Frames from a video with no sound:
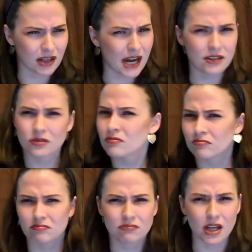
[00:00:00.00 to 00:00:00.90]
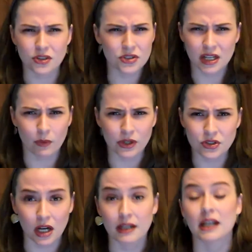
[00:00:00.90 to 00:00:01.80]
I don't understand what
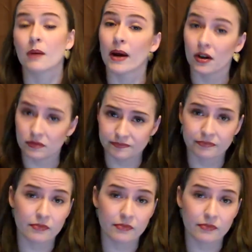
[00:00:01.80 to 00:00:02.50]
you're talking about.